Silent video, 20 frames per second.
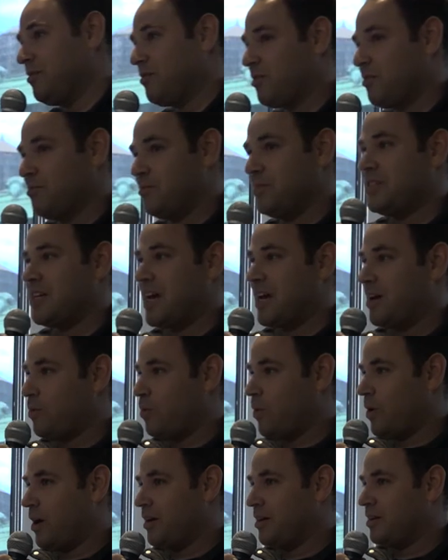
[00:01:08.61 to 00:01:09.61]
from day
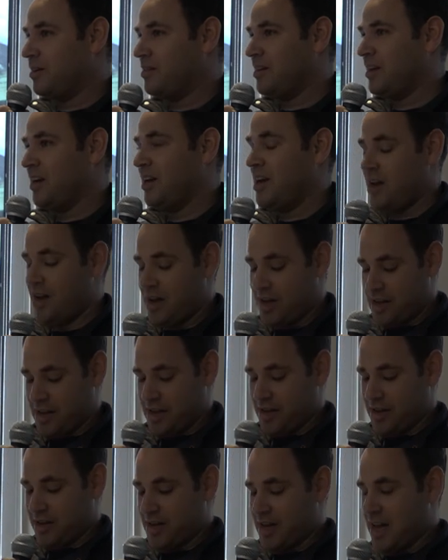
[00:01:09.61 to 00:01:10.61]
one,
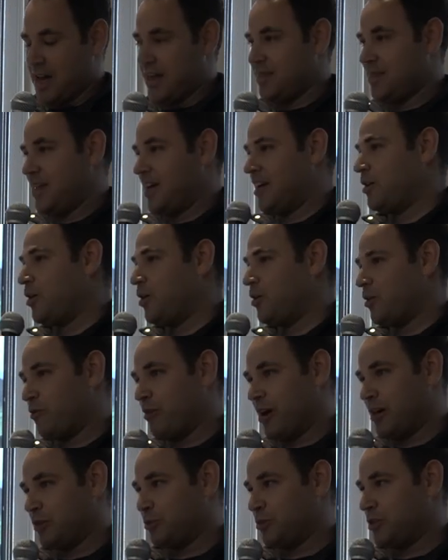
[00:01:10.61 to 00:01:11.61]
uh, and then go to
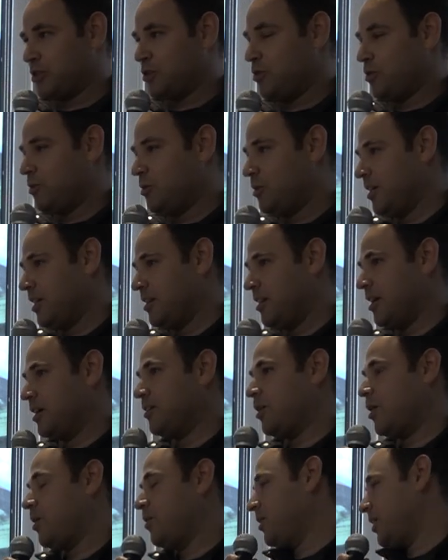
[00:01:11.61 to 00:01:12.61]
graduate school, and then
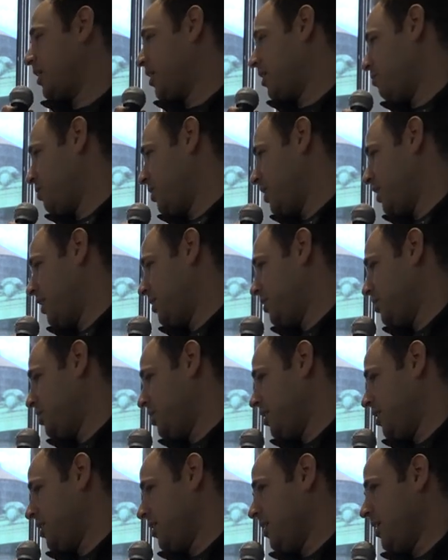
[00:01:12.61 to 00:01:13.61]
go and get a
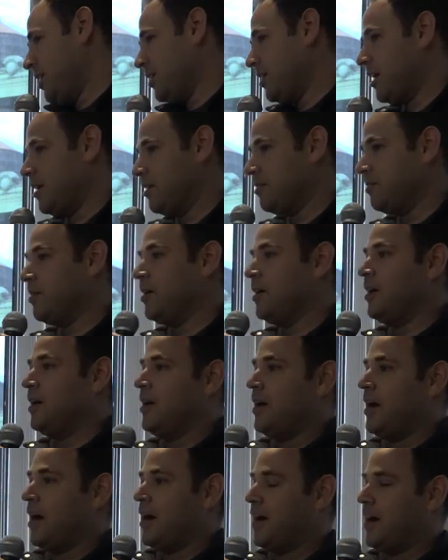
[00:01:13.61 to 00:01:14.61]
PhD, and then
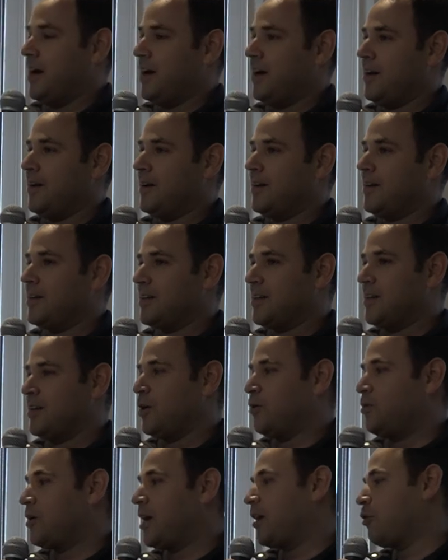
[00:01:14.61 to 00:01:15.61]
uh, you
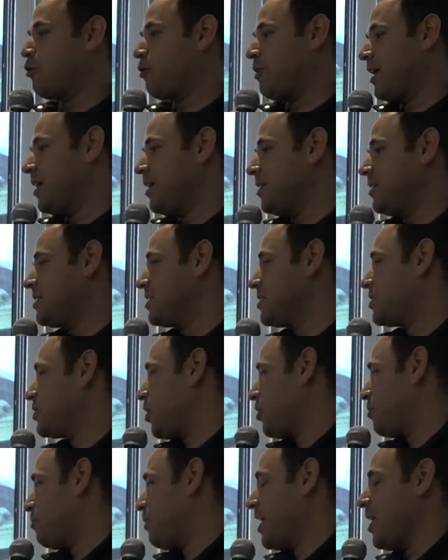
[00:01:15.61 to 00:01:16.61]
know get a grant and
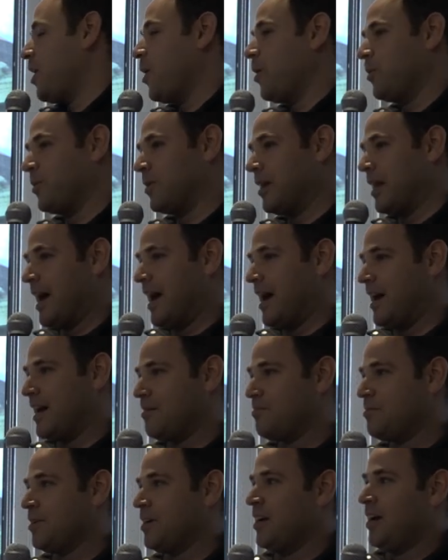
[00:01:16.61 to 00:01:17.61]
start my own
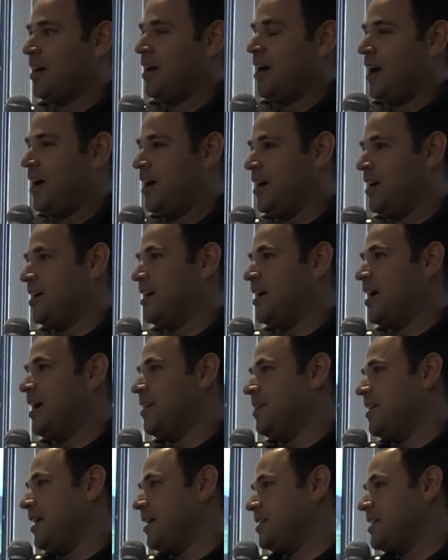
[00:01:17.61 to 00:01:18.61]
lab, uh,
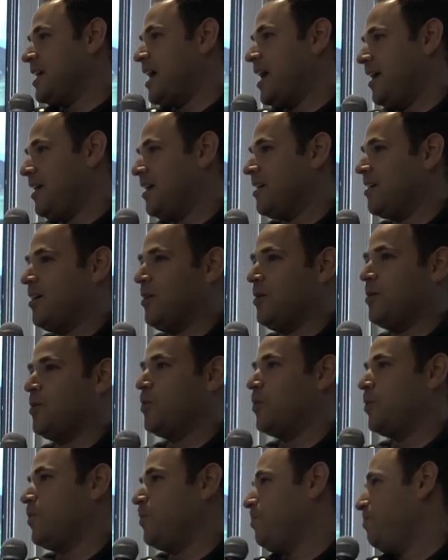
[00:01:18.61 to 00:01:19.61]
and then you
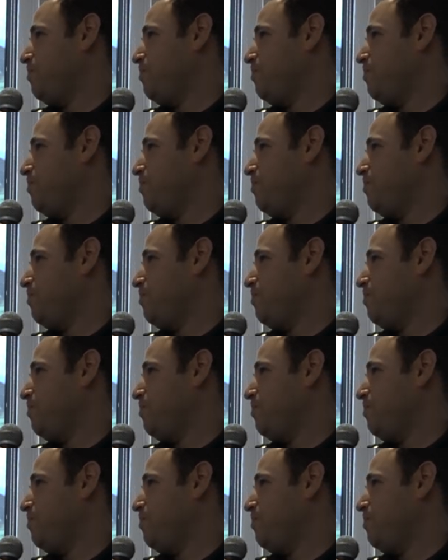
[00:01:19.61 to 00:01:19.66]
know,